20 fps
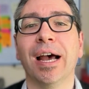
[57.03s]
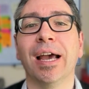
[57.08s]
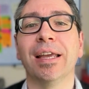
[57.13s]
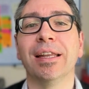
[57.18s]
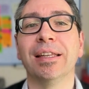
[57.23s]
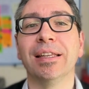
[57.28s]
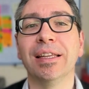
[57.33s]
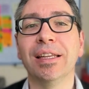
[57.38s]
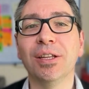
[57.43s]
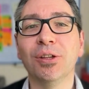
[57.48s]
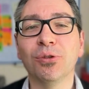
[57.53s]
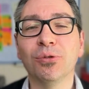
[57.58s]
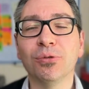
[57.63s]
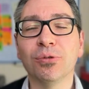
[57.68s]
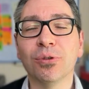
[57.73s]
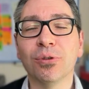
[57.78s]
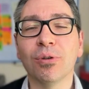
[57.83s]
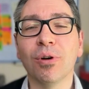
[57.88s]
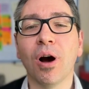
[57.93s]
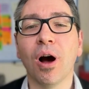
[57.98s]
I need to
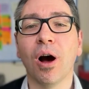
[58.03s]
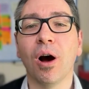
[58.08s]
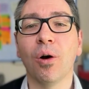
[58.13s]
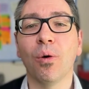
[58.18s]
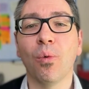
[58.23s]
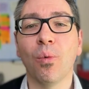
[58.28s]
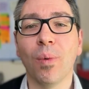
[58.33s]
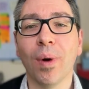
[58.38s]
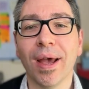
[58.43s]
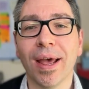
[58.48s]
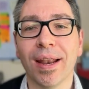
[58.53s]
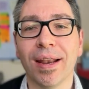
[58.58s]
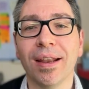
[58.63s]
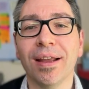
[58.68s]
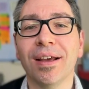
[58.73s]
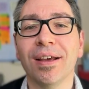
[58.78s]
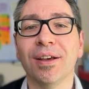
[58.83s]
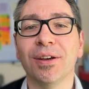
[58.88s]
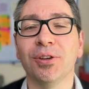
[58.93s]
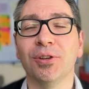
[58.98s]
know how well
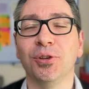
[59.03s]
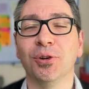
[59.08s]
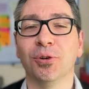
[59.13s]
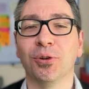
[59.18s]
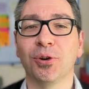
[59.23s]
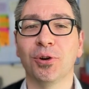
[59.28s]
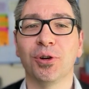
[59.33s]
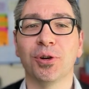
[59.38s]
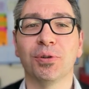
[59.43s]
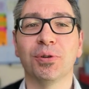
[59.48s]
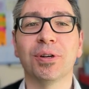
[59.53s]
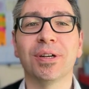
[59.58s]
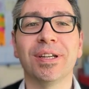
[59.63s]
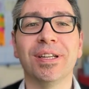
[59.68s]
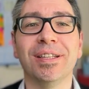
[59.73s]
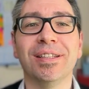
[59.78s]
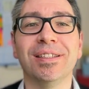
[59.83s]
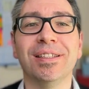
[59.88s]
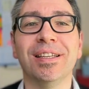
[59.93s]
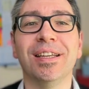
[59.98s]
you're
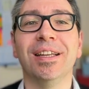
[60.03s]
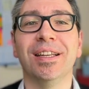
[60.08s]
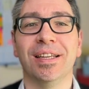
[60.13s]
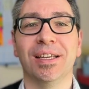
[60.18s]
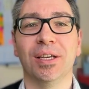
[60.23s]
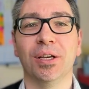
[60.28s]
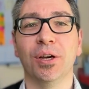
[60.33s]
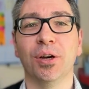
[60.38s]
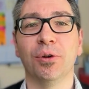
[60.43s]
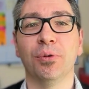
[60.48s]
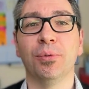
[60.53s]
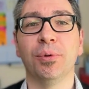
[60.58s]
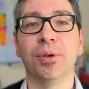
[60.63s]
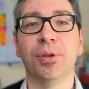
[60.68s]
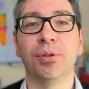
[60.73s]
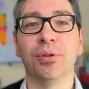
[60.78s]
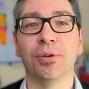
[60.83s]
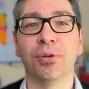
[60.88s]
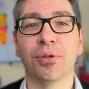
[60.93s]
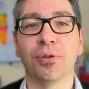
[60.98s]
currently dealing
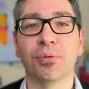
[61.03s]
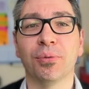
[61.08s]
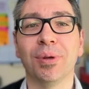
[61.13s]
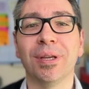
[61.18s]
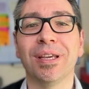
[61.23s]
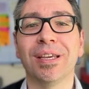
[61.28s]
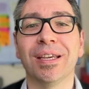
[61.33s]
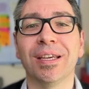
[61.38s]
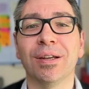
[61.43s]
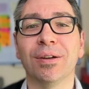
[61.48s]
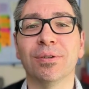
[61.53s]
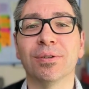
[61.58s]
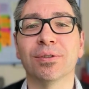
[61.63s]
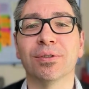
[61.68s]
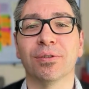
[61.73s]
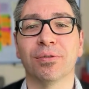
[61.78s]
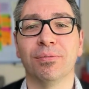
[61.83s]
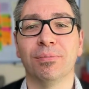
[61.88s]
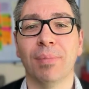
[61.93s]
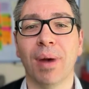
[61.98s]
with the 3 killers
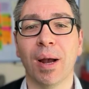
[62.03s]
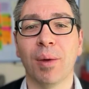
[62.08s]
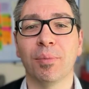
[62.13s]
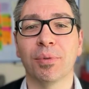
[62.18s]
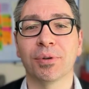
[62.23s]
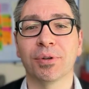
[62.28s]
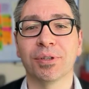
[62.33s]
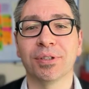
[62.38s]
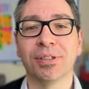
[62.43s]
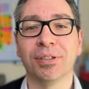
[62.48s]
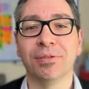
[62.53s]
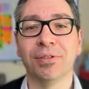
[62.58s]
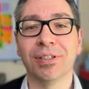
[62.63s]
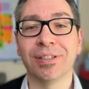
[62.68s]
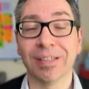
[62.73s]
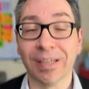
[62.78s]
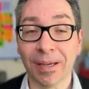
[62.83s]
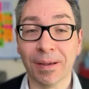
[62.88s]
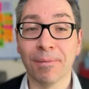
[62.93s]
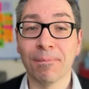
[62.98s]
of Mac
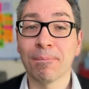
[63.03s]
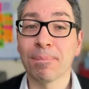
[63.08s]
productivity,